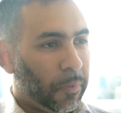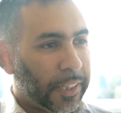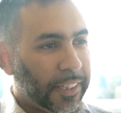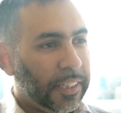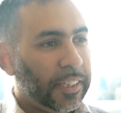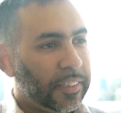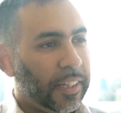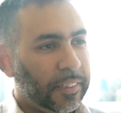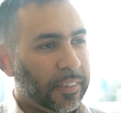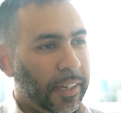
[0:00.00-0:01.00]
key
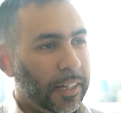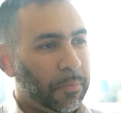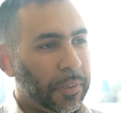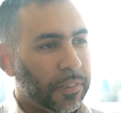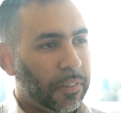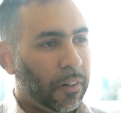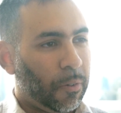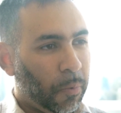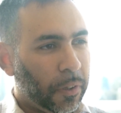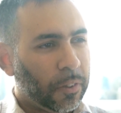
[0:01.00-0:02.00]
data elements are,
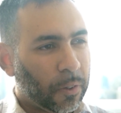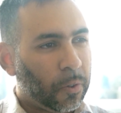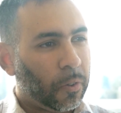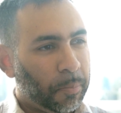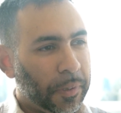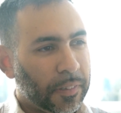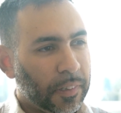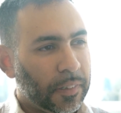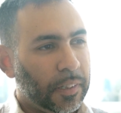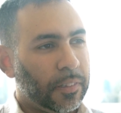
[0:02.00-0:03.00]
and what your core
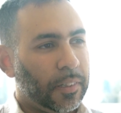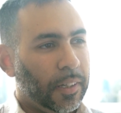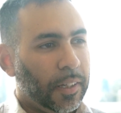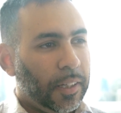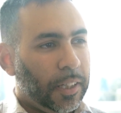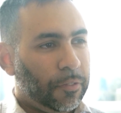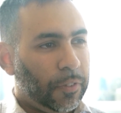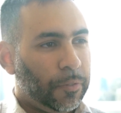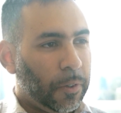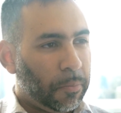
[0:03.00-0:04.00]
business is.
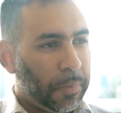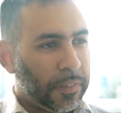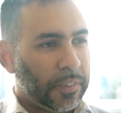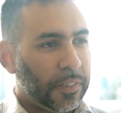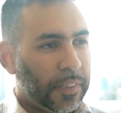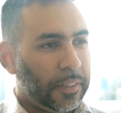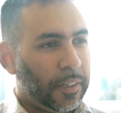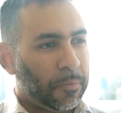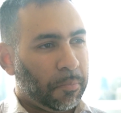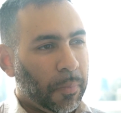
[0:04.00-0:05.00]
If you're a business that
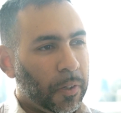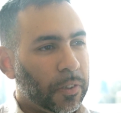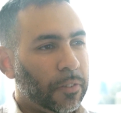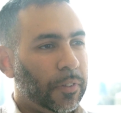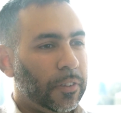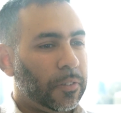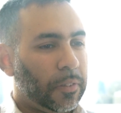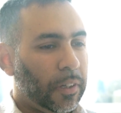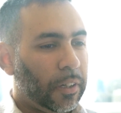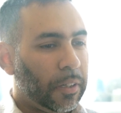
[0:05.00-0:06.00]
does most of its
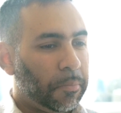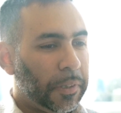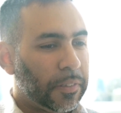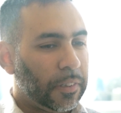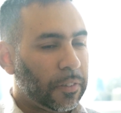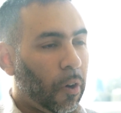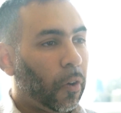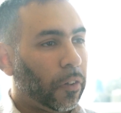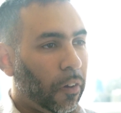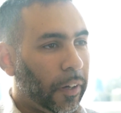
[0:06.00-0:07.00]
business
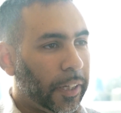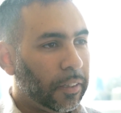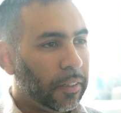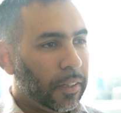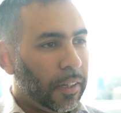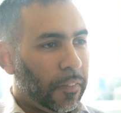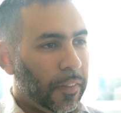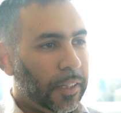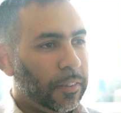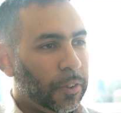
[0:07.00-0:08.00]
online,
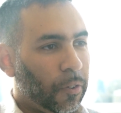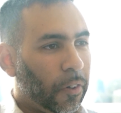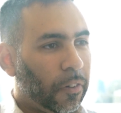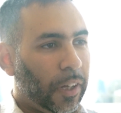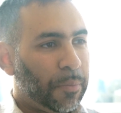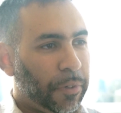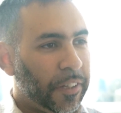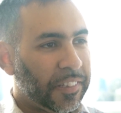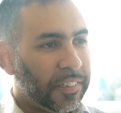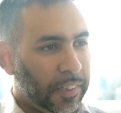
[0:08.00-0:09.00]
then your online
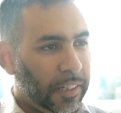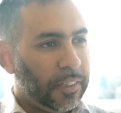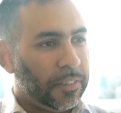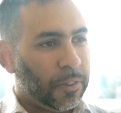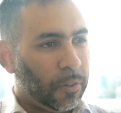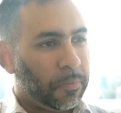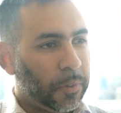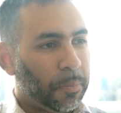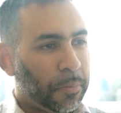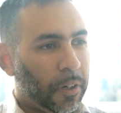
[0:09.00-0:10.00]
presence is your
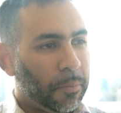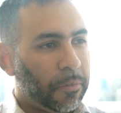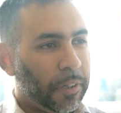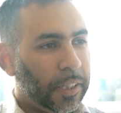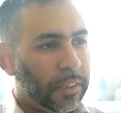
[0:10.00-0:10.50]
primary